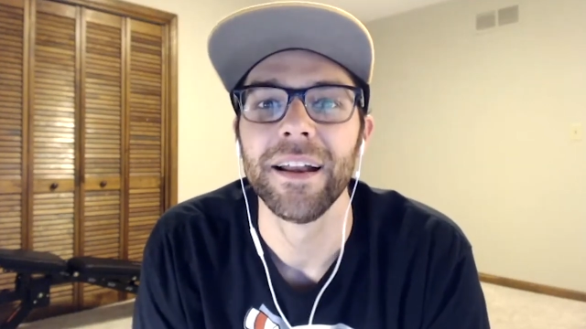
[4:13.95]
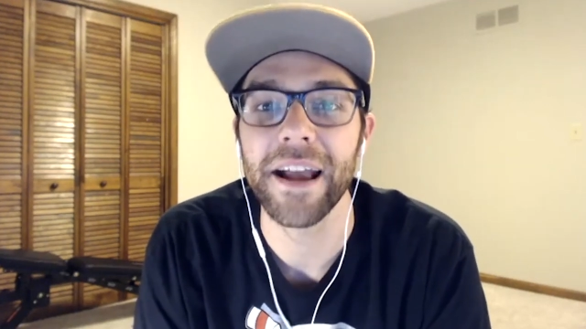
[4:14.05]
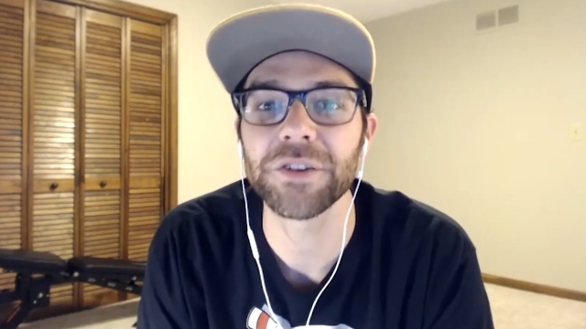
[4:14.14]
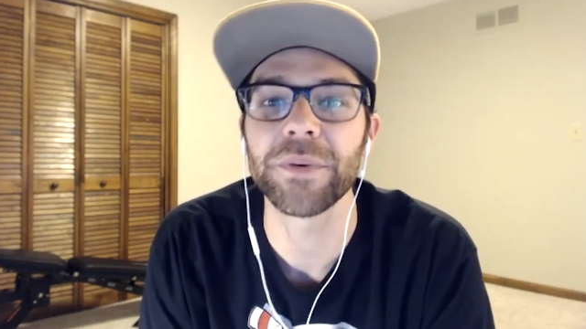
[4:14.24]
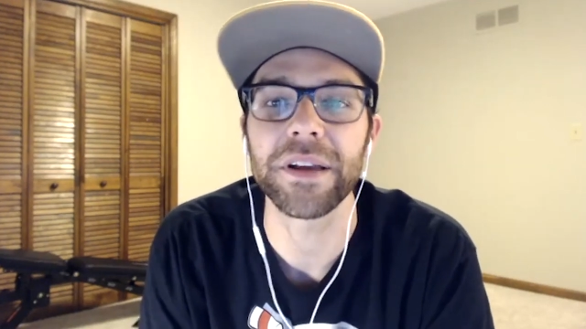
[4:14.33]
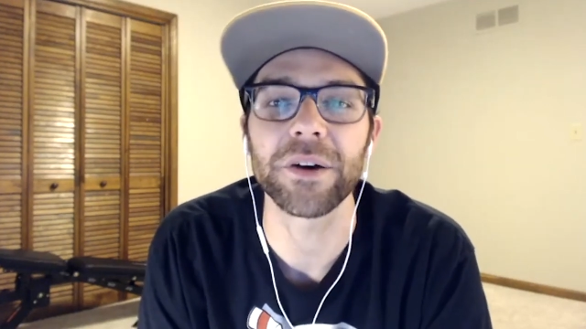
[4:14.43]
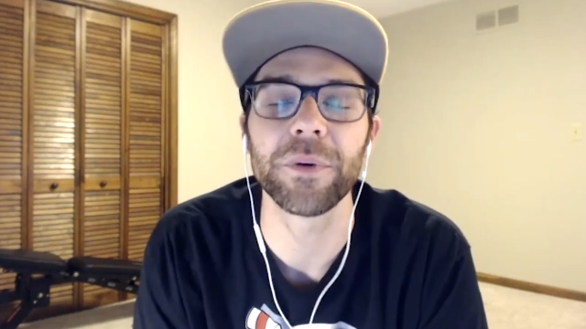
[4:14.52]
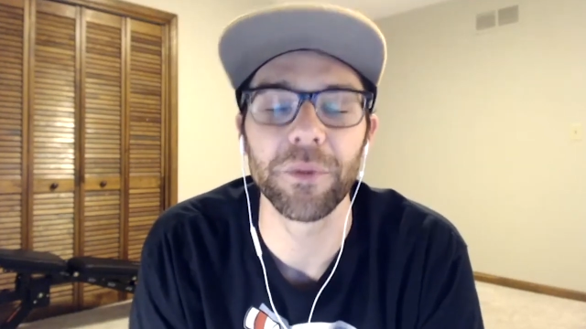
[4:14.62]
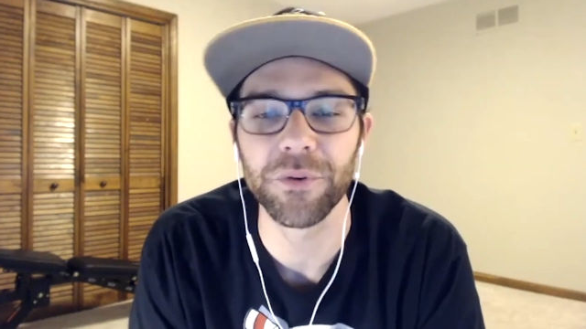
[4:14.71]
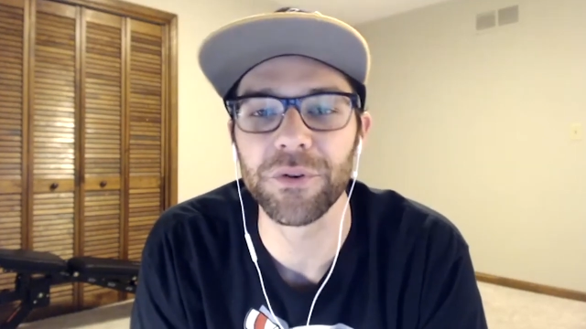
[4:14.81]
Next week
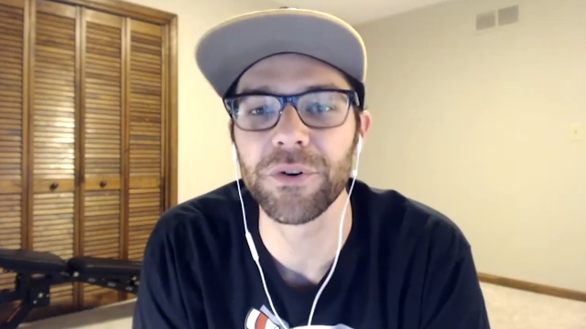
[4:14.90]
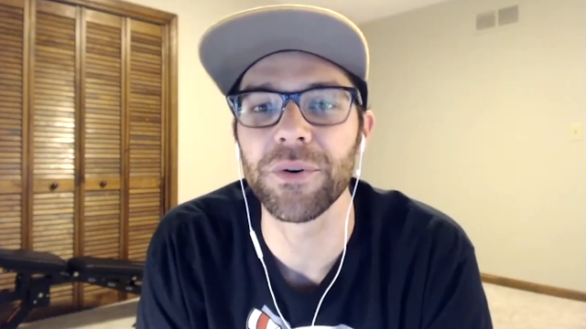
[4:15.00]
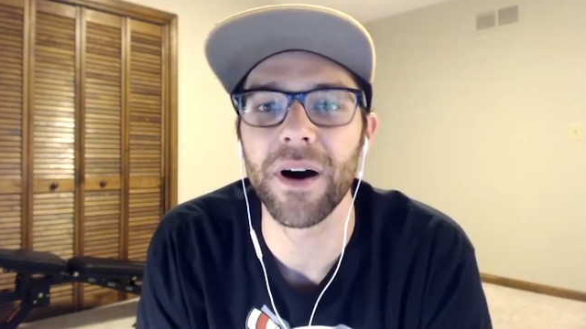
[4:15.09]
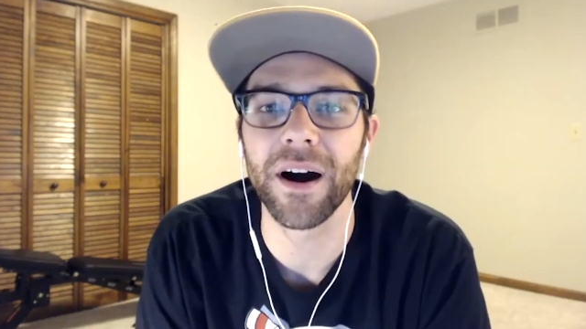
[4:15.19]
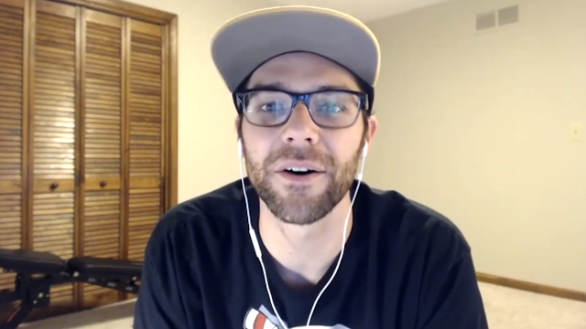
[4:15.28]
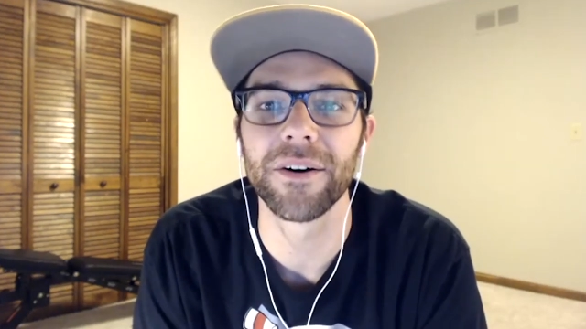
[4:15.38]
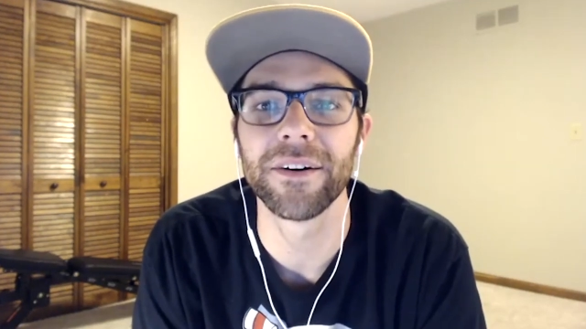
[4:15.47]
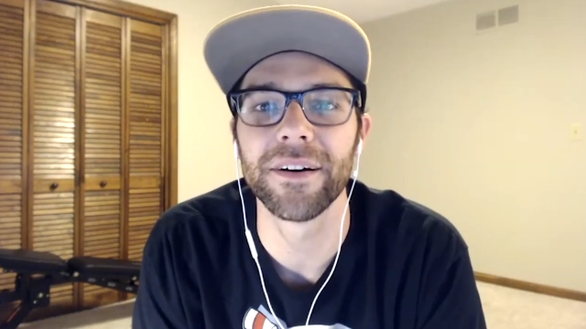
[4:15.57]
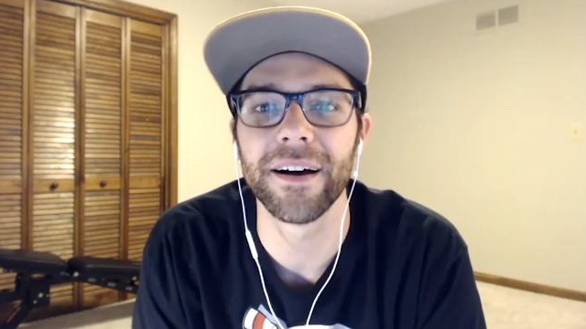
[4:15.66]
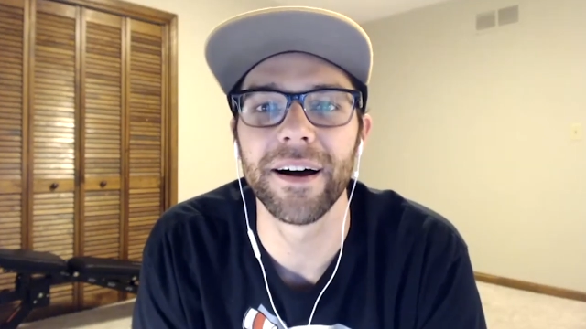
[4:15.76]
we will do
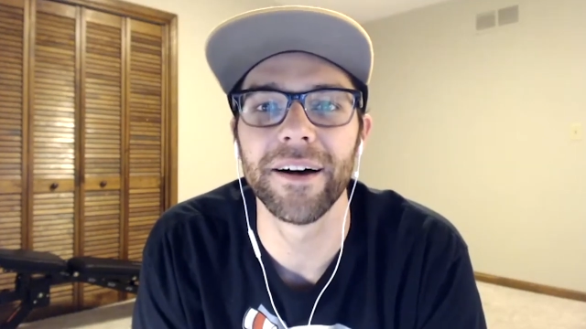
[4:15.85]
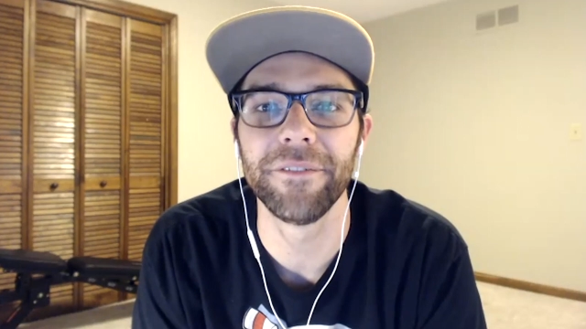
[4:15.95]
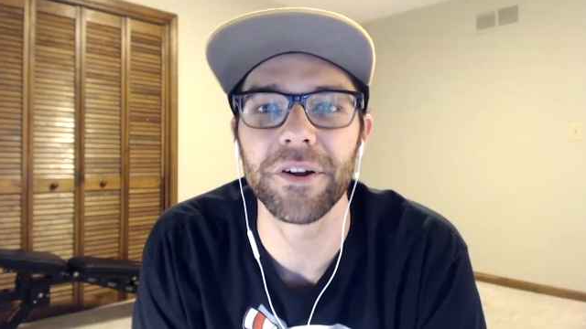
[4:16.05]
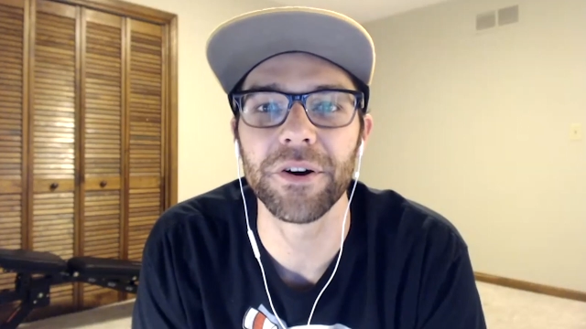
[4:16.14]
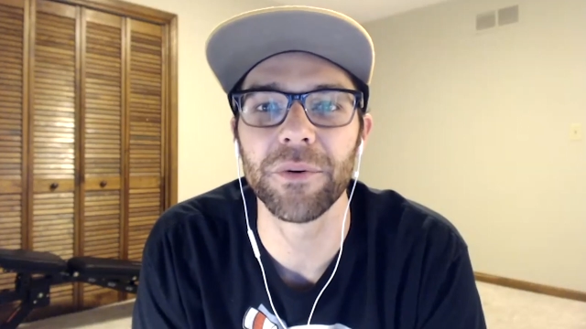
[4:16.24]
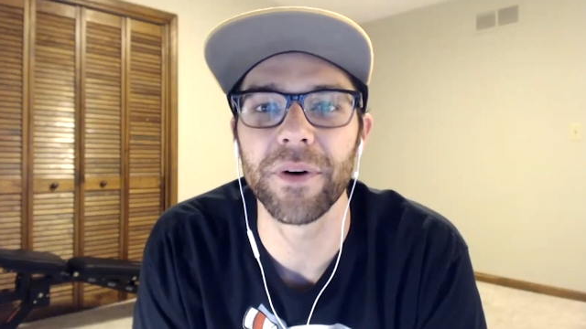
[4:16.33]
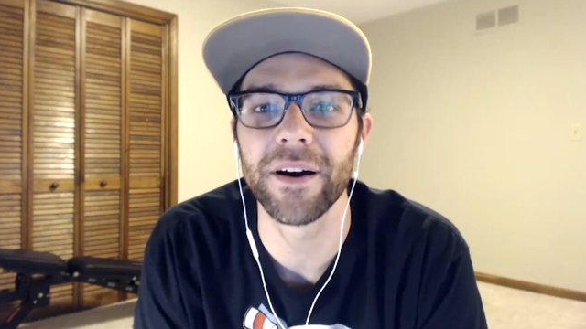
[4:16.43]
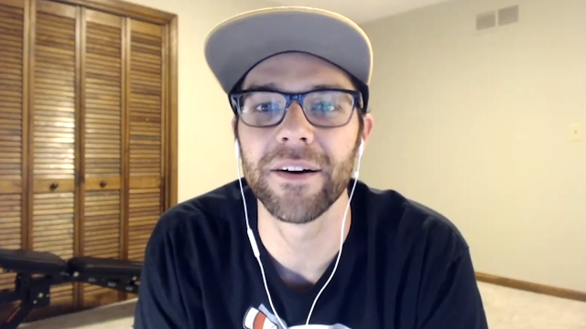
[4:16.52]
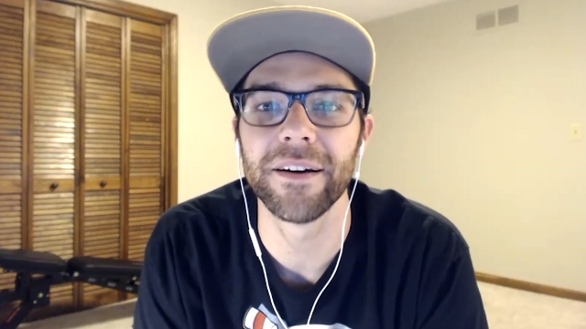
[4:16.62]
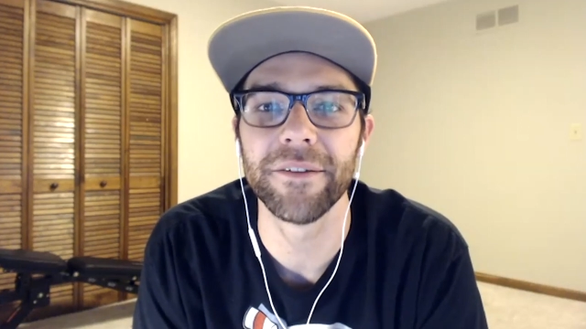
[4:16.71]
our video
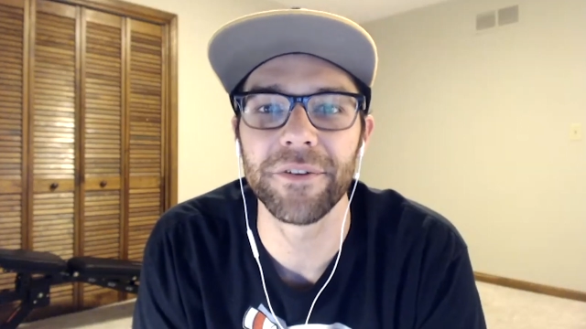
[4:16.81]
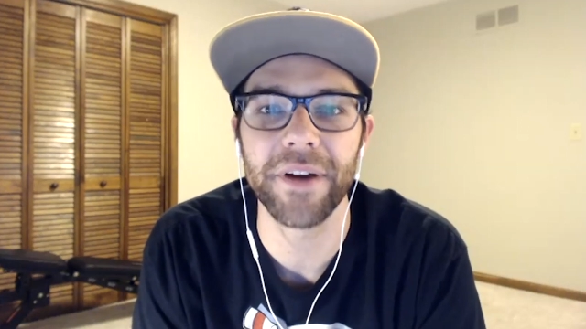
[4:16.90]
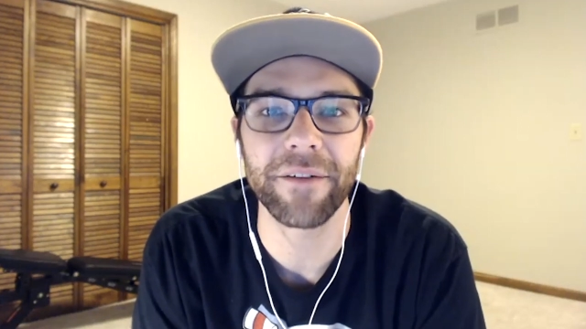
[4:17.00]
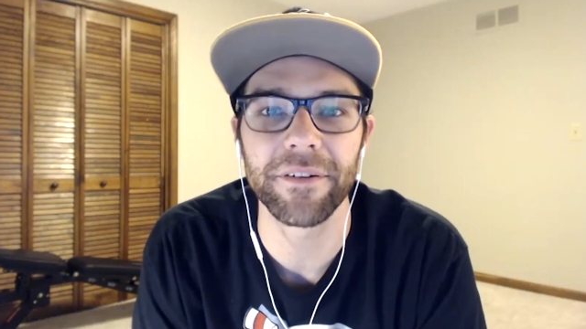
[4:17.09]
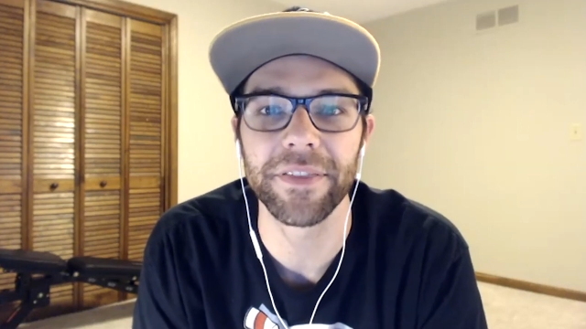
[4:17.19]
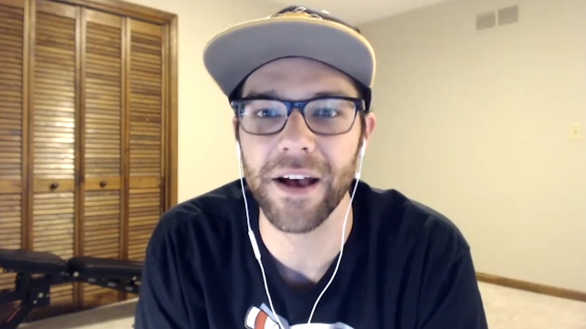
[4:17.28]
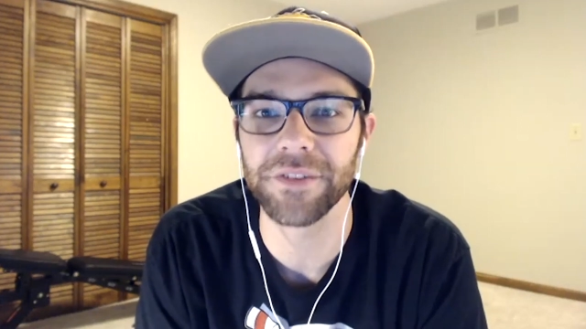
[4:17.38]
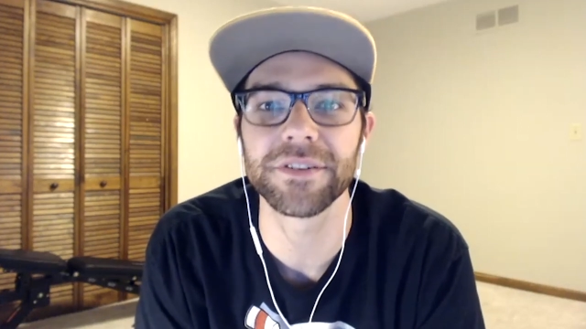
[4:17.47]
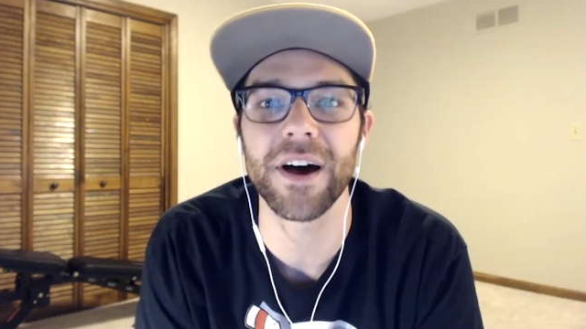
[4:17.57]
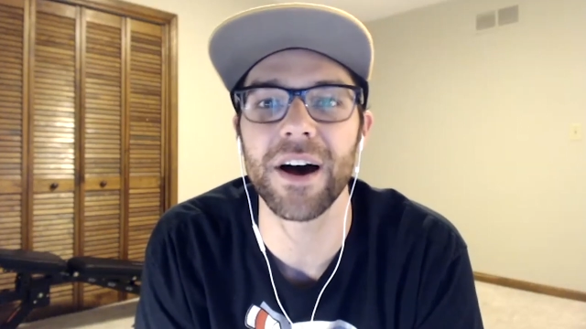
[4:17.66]
where if you have
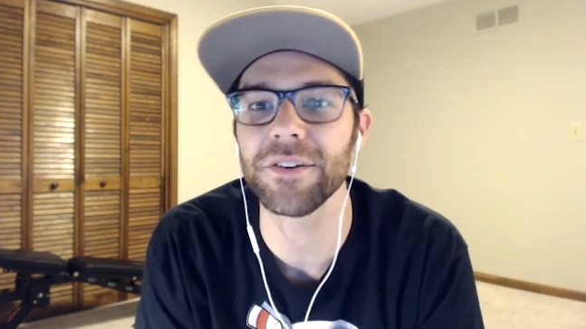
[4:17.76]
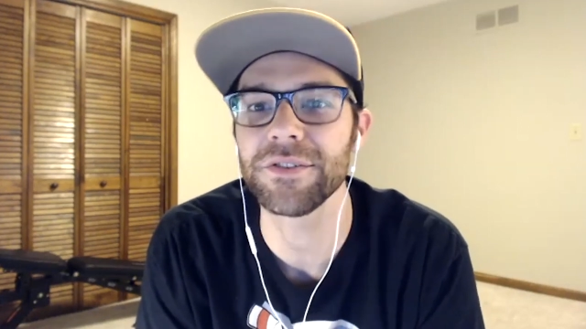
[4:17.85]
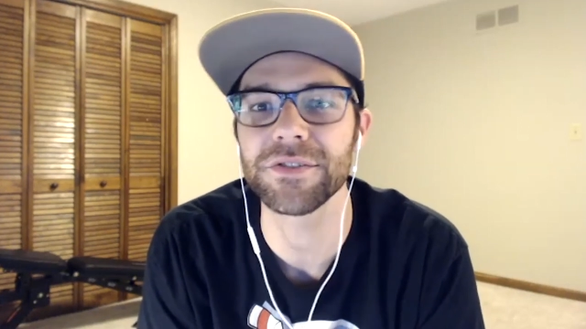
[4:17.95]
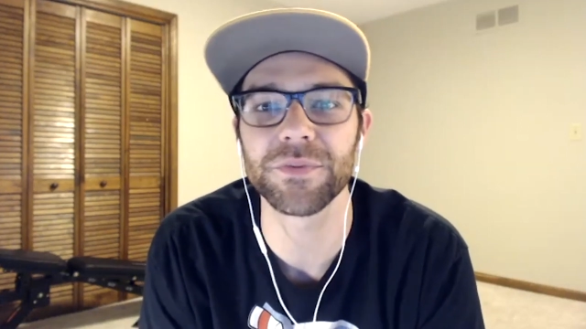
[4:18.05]
$1,000,